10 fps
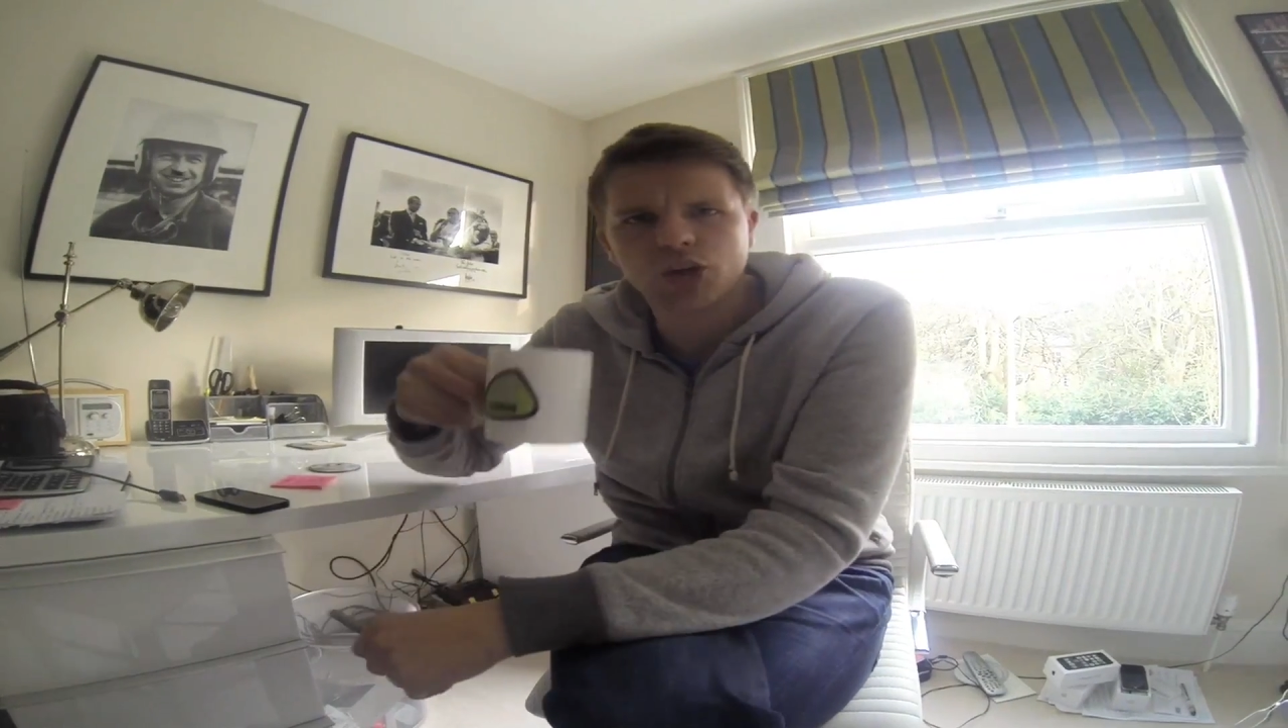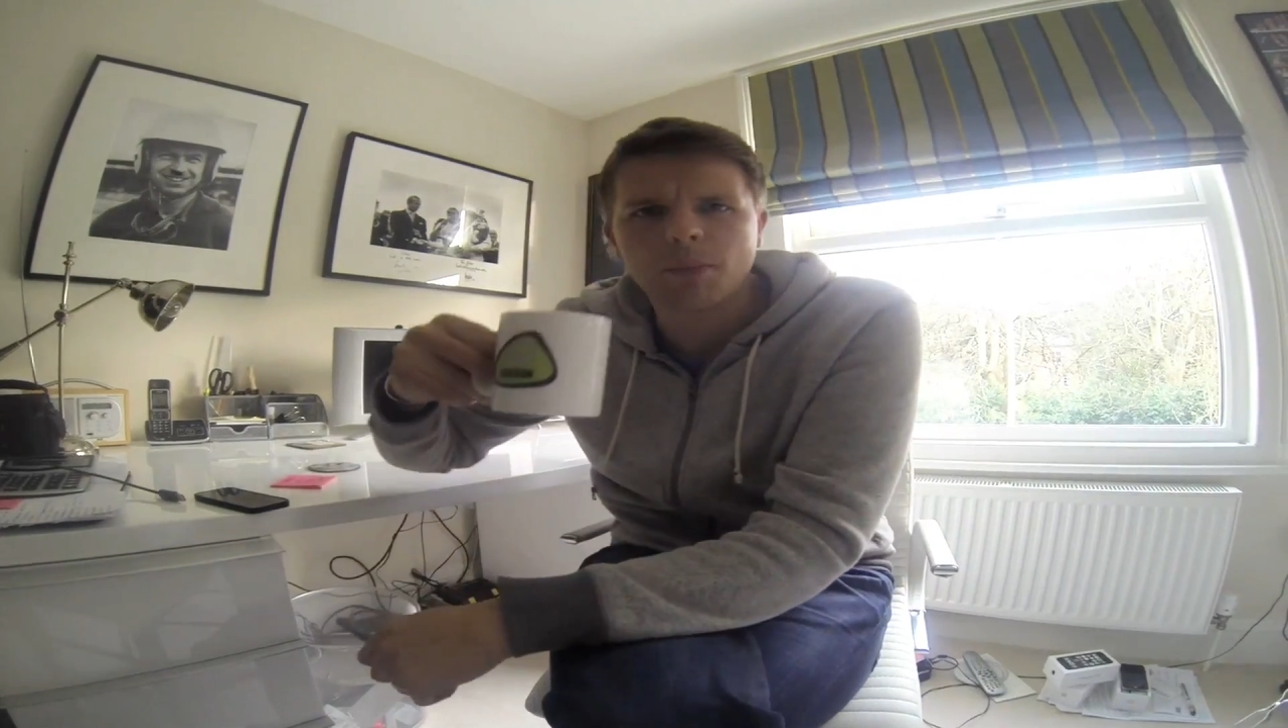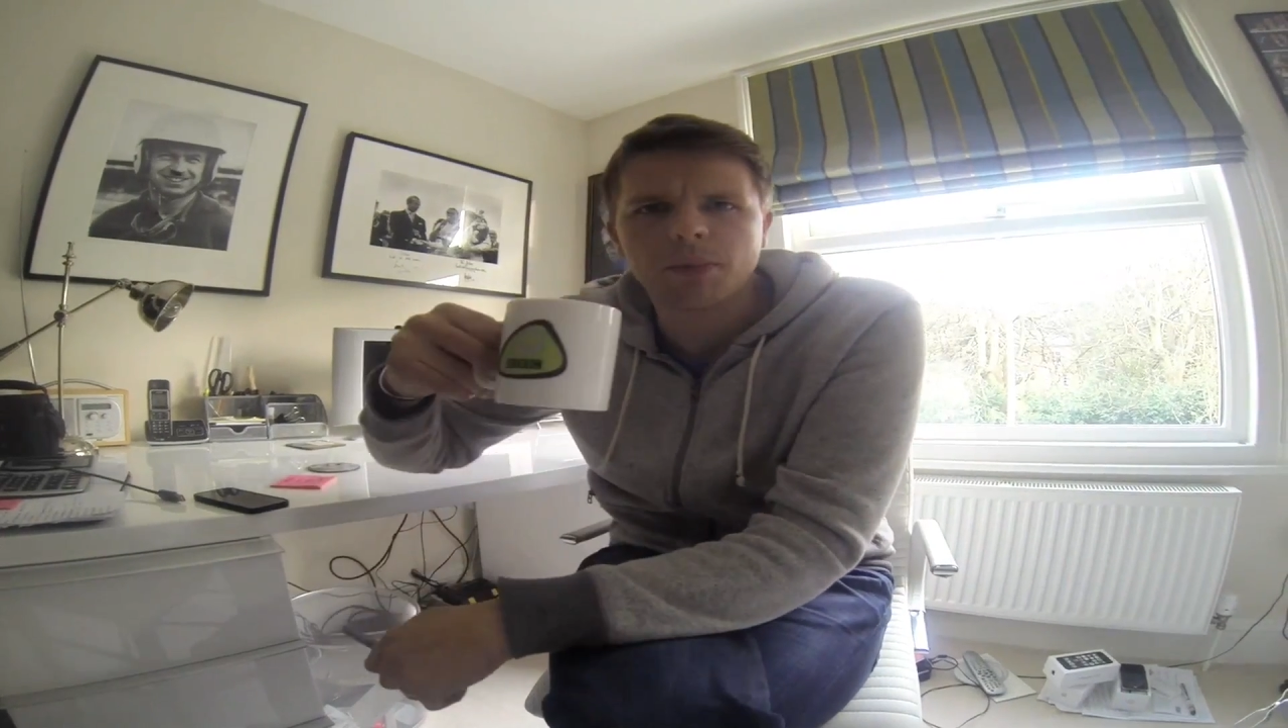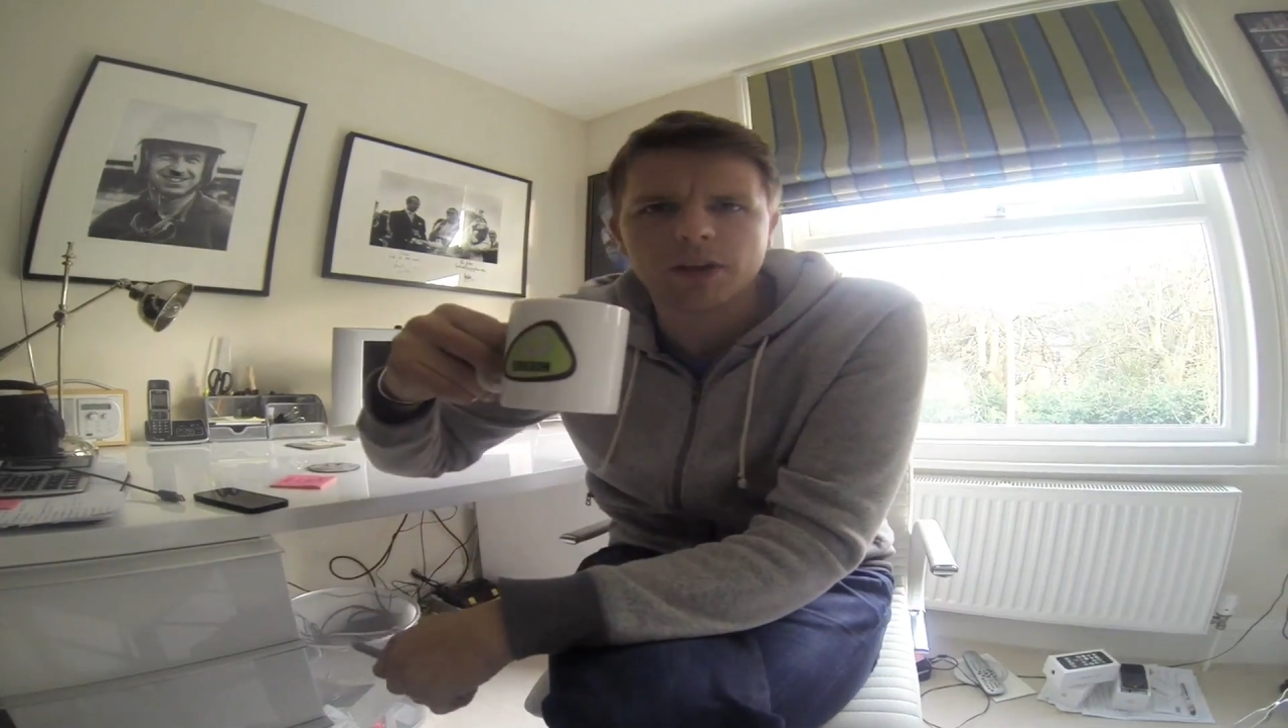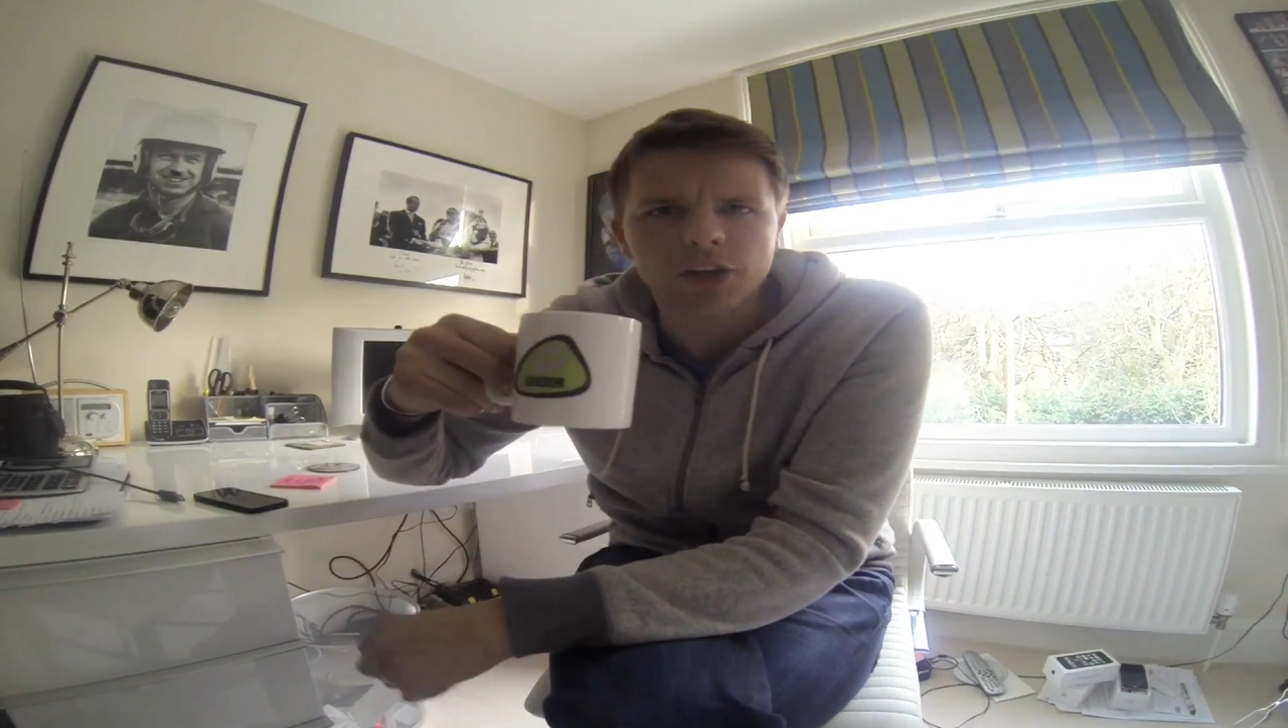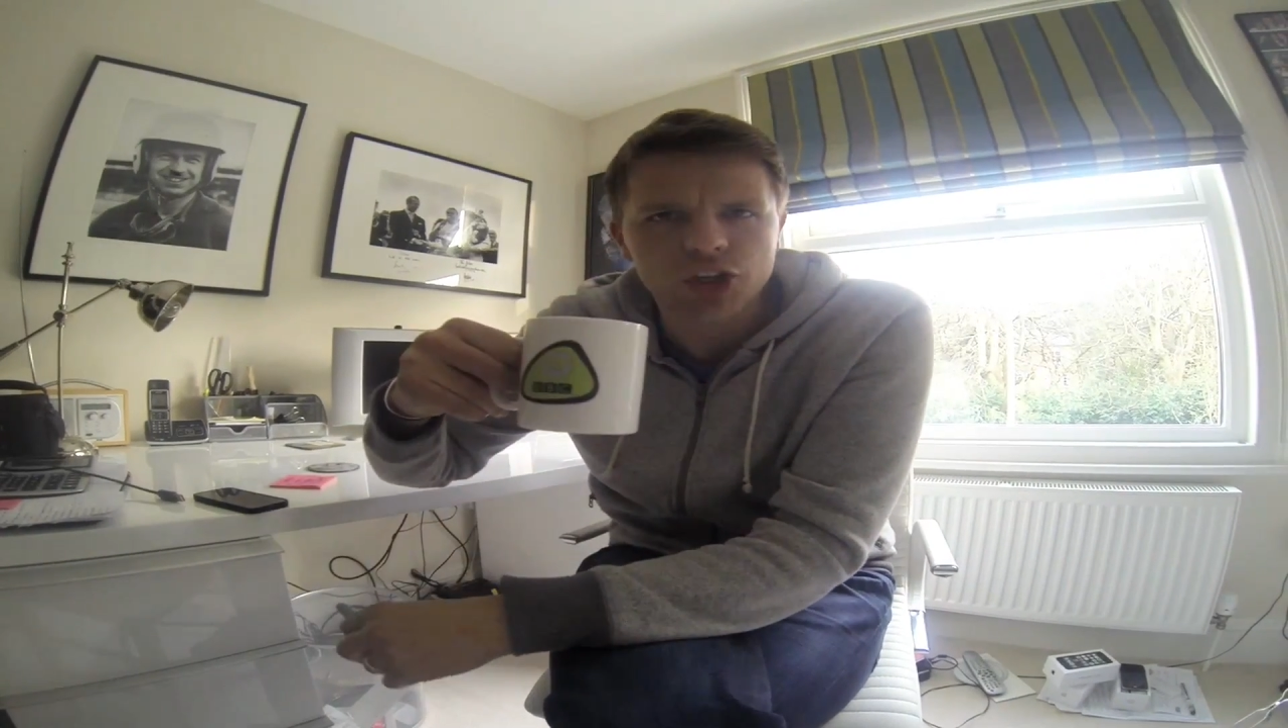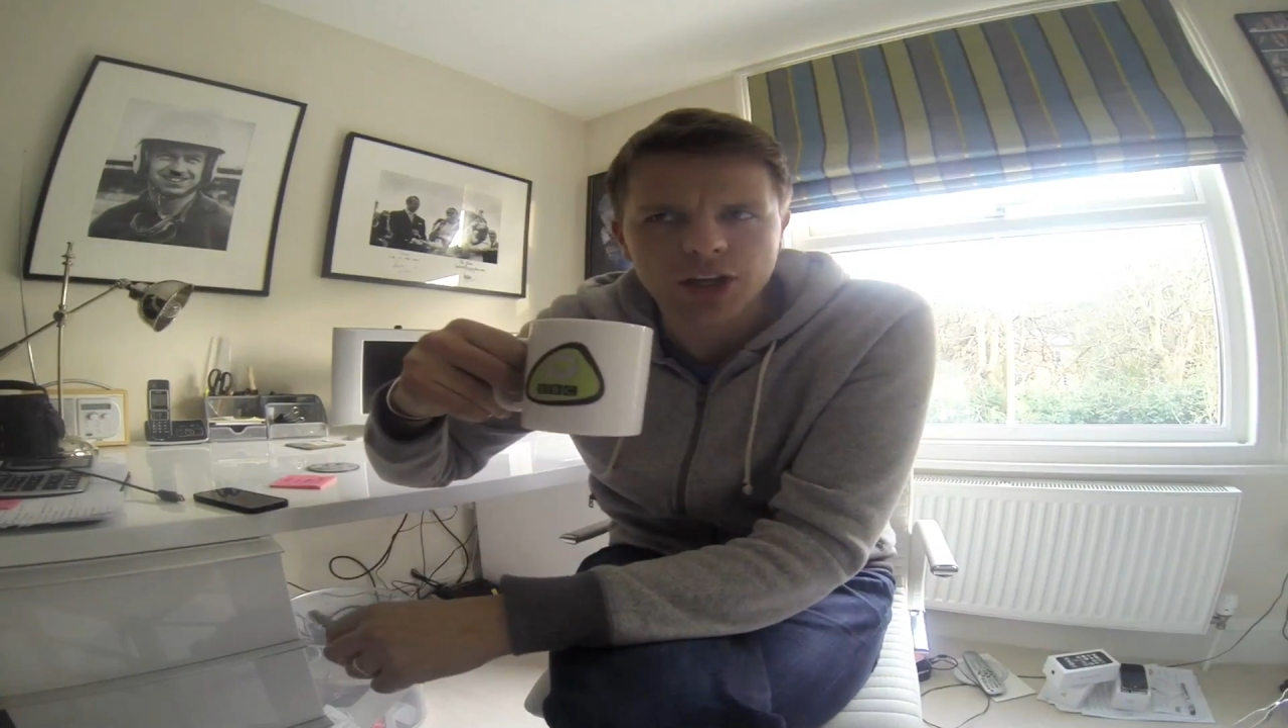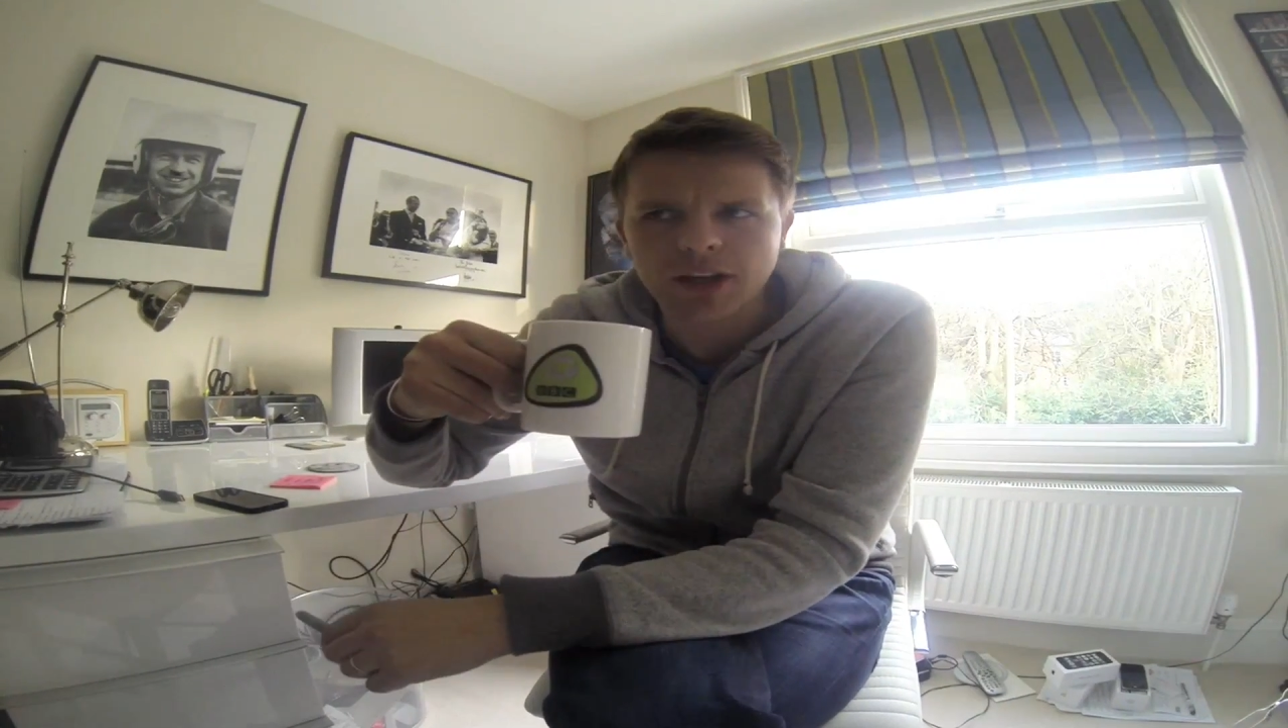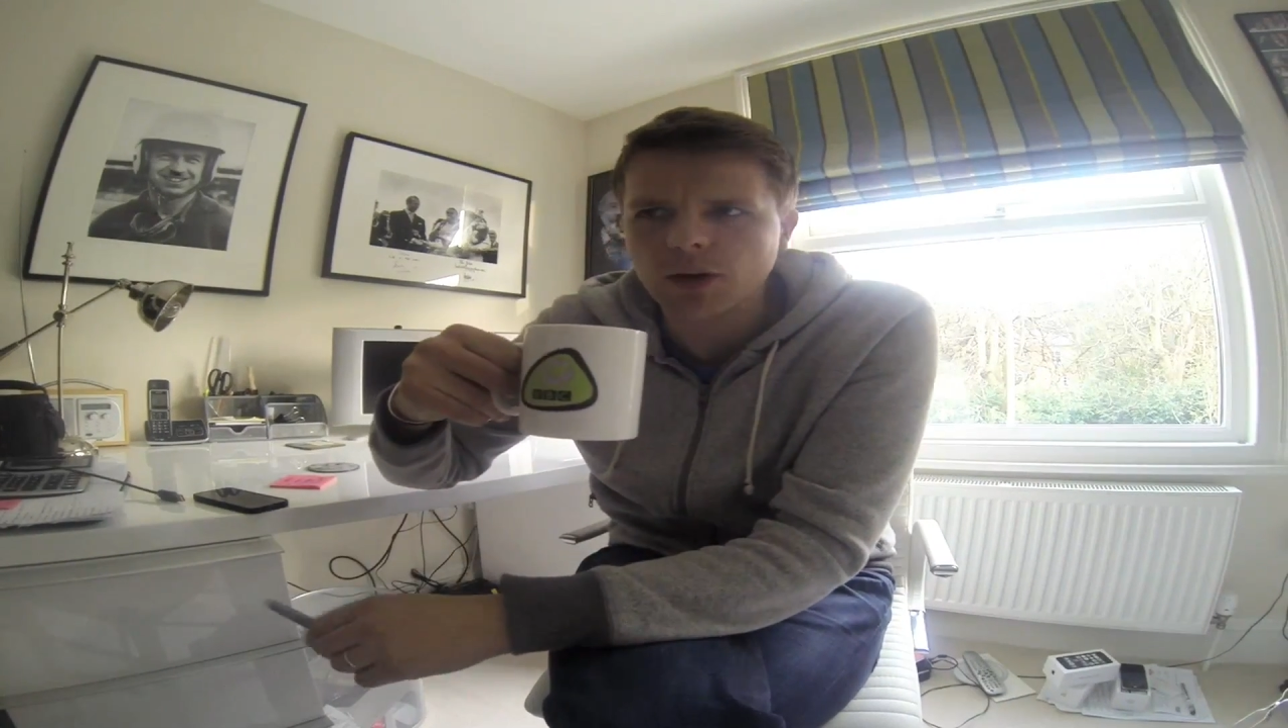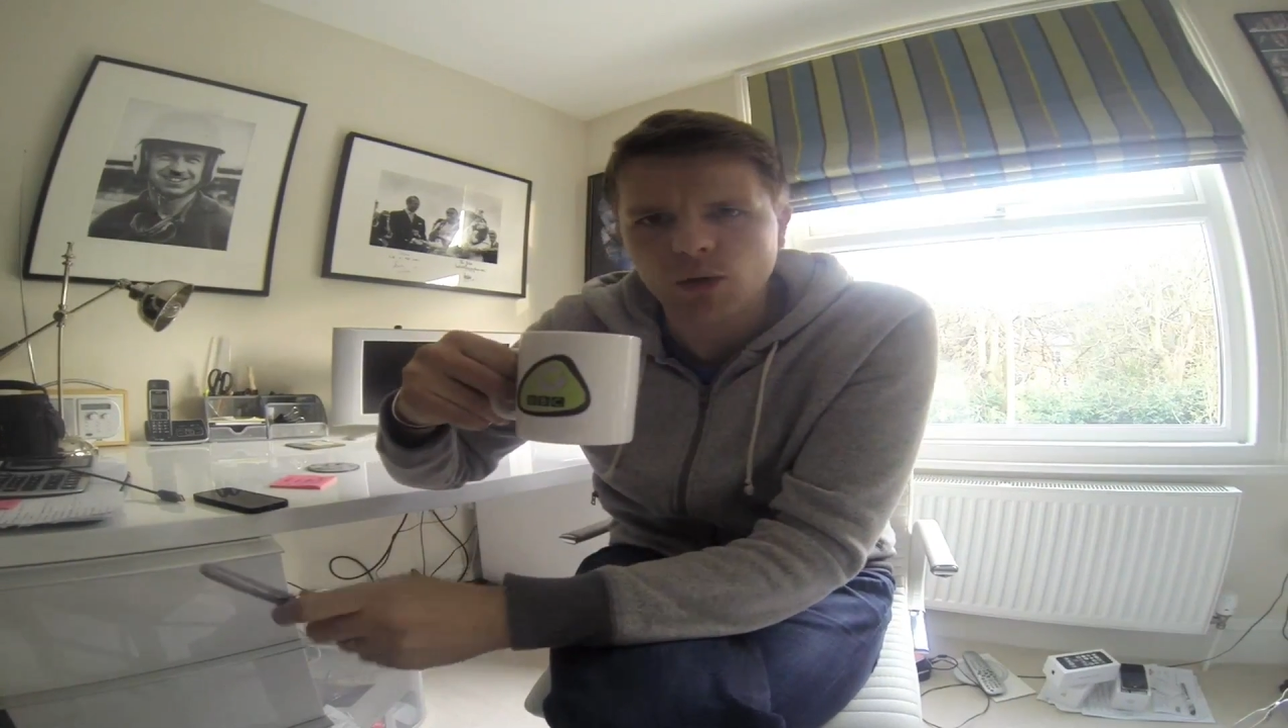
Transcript: champion this year,